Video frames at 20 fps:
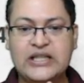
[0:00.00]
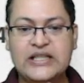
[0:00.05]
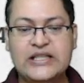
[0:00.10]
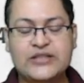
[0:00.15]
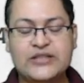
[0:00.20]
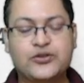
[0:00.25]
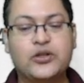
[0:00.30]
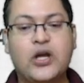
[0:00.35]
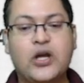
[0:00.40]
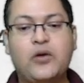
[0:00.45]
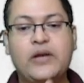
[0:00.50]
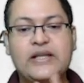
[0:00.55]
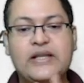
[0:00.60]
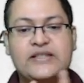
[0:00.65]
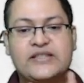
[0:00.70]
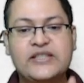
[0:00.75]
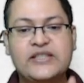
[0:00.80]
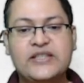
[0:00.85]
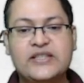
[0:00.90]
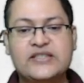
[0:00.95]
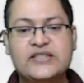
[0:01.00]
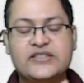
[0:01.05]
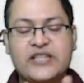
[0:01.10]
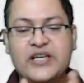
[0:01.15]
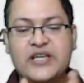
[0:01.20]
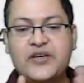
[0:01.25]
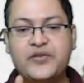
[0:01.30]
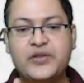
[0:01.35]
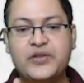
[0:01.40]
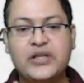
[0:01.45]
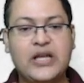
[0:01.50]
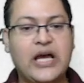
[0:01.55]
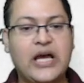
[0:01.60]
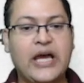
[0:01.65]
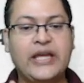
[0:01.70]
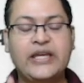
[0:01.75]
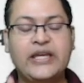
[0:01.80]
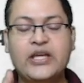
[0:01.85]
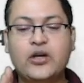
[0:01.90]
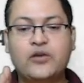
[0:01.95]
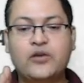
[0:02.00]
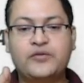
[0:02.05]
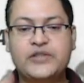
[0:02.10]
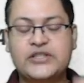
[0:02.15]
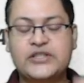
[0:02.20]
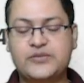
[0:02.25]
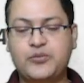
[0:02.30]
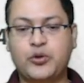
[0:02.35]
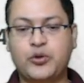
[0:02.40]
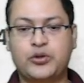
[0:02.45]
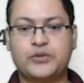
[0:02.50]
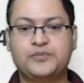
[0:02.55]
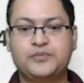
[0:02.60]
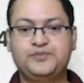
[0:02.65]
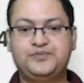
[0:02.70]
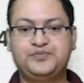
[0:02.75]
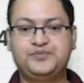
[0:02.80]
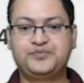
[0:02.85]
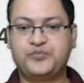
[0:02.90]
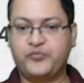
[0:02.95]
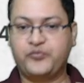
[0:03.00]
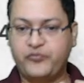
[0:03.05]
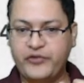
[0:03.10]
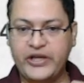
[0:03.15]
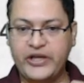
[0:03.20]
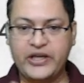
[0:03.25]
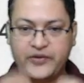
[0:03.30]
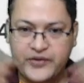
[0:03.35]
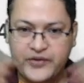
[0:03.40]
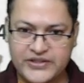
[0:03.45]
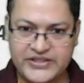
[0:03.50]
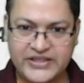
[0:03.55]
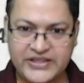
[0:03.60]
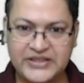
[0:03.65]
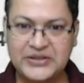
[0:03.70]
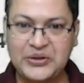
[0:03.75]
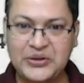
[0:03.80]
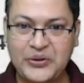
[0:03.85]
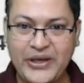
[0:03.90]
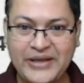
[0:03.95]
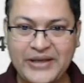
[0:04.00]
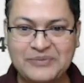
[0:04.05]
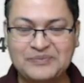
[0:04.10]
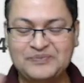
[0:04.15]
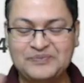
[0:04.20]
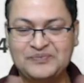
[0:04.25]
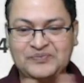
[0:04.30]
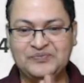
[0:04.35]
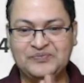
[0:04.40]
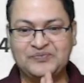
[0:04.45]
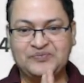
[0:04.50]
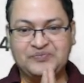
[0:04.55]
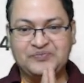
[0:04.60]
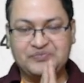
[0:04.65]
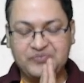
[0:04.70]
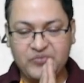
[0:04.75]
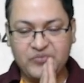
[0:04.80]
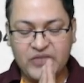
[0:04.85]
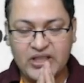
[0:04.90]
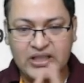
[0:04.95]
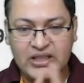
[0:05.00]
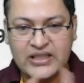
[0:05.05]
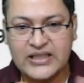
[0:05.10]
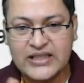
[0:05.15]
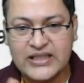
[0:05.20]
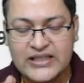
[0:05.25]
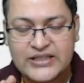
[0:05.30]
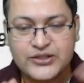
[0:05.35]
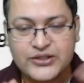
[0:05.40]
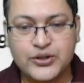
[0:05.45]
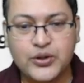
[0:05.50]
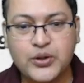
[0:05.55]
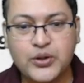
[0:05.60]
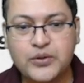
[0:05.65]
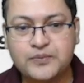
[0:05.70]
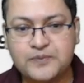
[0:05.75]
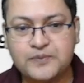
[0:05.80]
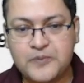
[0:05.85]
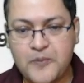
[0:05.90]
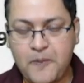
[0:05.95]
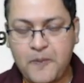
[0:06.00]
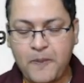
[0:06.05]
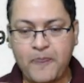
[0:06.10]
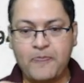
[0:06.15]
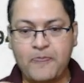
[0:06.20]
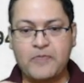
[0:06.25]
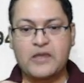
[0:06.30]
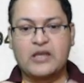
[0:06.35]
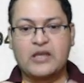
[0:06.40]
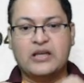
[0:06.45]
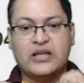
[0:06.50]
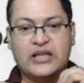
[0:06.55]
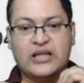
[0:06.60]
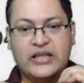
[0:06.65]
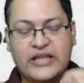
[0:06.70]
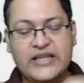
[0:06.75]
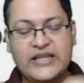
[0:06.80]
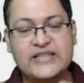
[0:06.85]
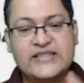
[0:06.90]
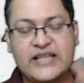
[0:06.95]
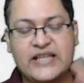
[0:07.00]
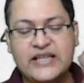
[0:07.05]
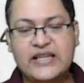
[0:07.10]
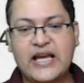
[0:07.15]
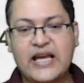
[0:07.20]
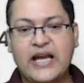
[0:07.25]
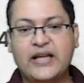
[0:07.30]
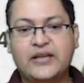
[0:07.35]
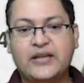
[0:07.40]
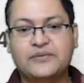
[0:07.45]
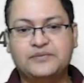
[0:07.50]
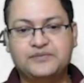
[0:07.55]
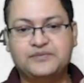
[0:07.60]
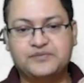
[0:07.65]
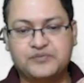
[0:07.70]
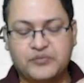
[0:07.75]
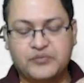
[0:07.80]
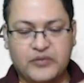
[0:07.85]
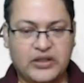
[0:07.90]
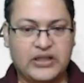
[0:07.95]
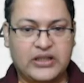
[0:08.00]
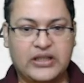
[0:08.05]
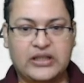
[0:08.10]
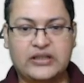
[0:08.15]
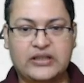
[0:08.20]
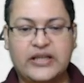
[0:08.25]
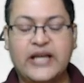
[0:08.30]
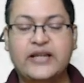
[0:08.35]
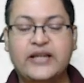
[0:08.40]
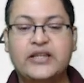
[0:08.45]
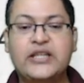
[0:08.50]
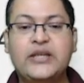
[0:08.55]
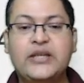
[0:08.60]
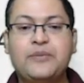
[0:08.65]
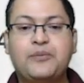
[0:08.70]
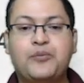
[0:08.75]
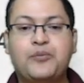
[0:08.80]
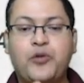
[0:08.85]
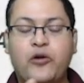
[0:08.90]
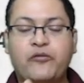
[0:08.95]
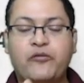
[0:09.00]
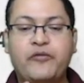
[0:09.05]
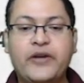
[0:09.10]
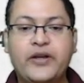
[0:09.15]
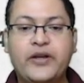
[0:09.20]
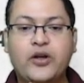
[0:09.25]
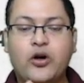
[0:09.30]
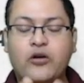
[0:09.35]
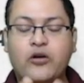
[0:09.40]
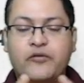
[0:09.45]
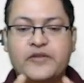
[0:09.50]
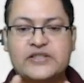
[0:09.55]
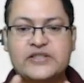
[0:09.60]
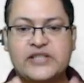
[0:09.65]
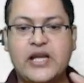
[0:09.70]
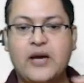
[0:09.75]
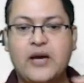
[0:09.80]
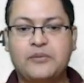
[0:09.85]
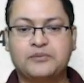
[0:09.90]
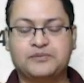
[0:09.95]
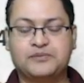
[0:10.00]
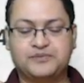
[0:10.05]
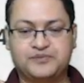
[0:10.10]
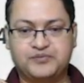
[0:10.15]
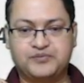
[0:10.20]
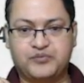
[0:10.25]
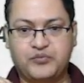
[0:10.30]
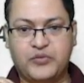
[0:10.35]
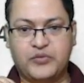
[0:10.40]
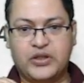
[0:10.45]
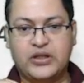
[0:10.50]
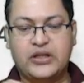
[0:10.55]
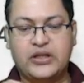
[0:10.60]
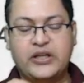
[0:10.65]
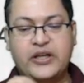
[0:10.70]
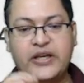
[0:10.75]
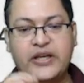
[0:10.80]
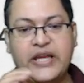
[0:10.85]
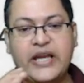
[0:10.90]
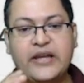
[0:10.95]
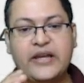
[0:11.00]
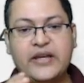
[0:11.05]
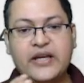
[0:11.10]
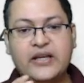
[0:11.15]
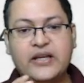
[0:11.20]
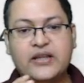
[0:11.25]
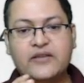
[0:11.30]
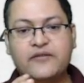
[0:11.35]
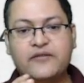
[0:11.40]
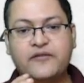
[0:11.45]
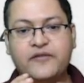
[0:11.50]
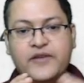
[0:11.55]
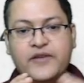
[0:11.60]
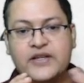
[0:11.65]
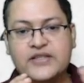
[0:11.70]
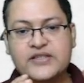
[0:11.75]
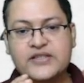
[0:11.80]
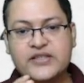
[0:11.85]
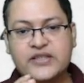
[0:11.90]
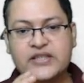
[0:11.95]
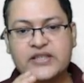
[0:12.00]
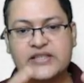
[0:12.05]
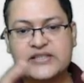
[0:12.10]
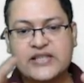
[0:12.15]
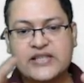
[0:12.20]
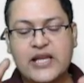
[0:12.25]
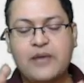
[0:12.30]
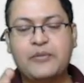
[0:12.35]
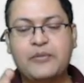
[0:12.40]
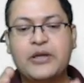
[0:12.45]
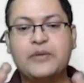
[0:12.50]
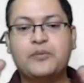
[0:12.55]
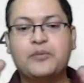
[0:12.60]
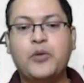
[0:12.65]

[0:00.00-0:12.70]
So now let's see the central idea of this book. Very interesting. Okay, so he said that the Prophet of Islam created the first Islamic